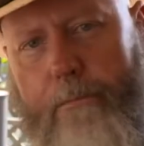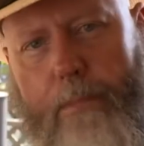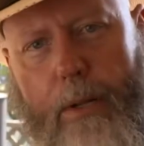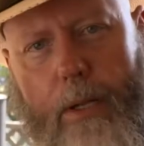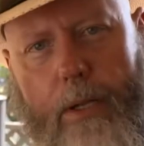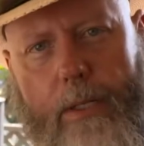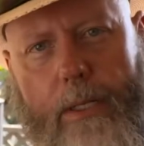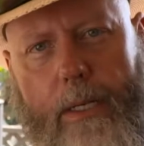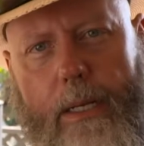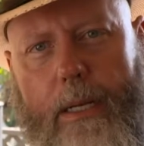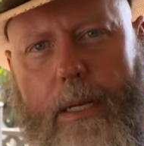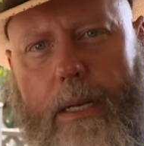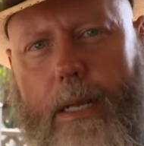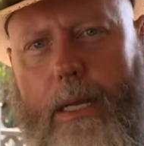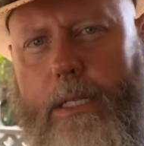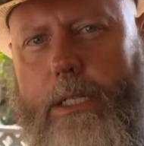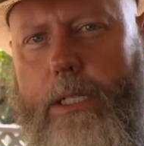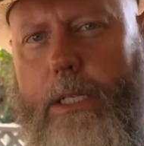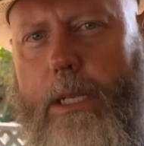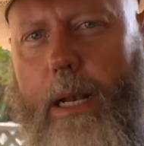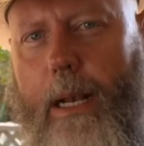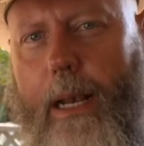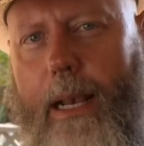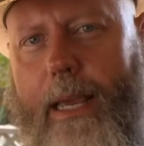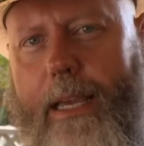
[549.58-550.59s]
build a nice
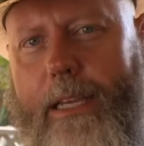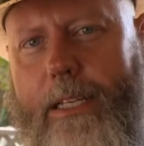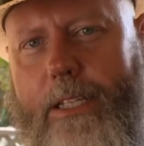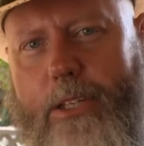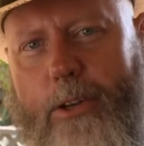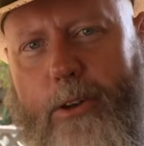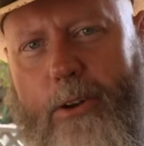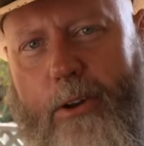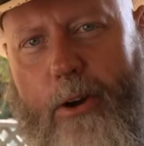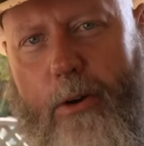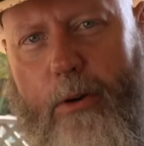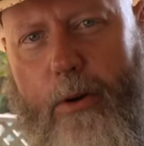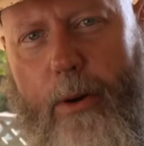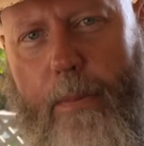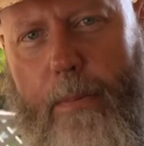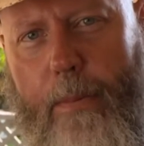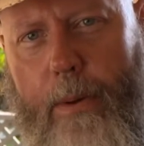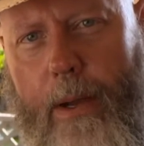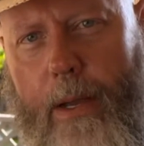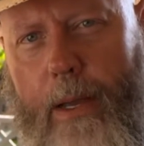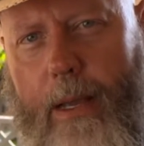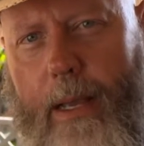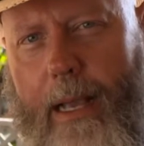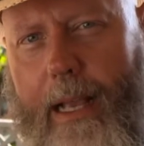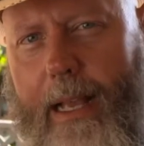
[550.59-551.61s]
glaze on our rib.
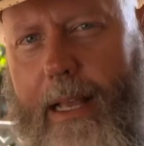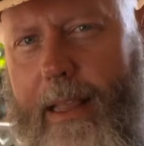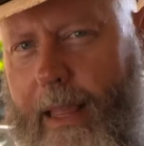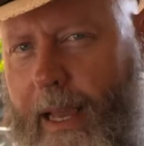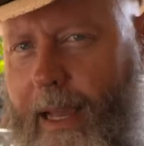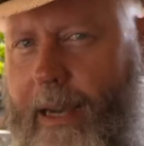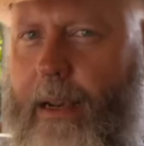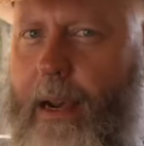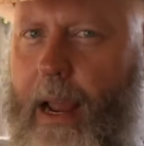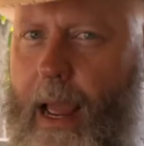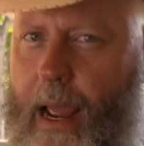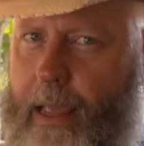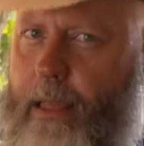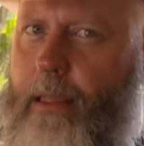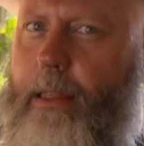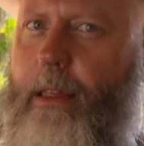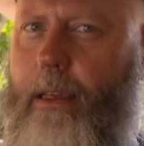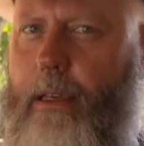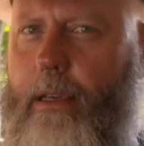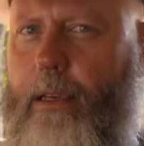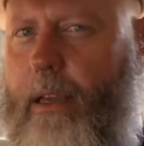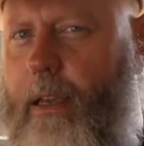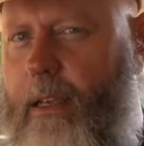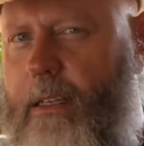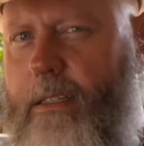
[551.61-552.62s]
And that, I
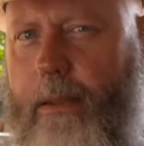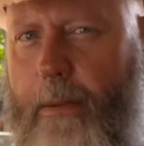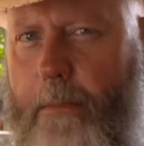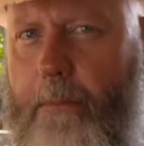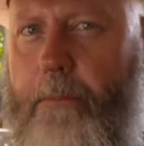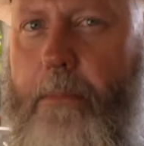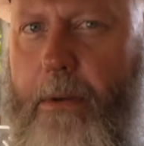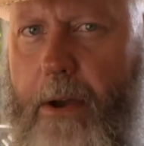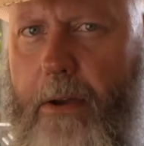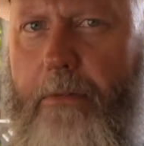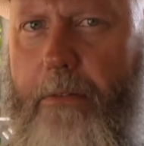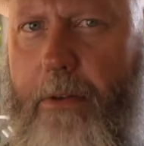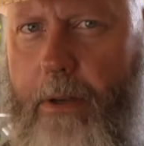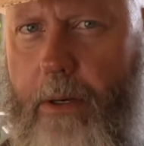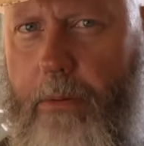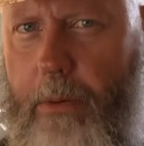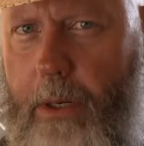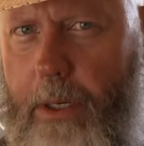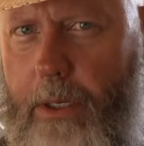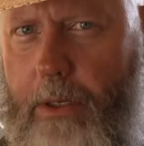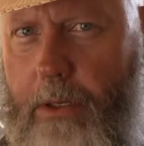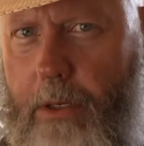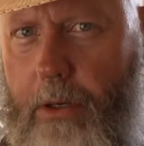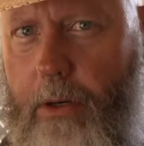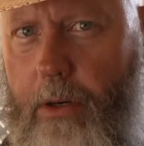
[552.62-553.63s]
think, is the perfect
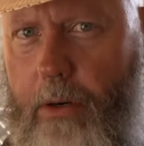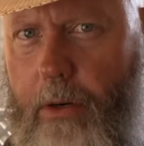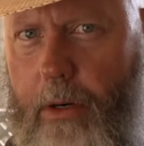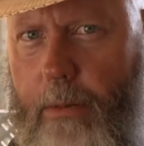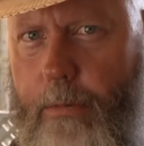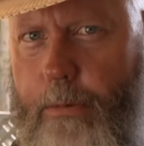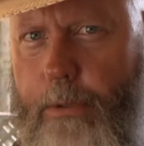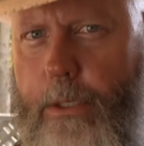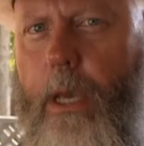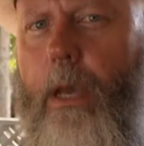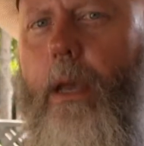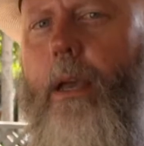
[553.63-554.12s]
way to cook ribs.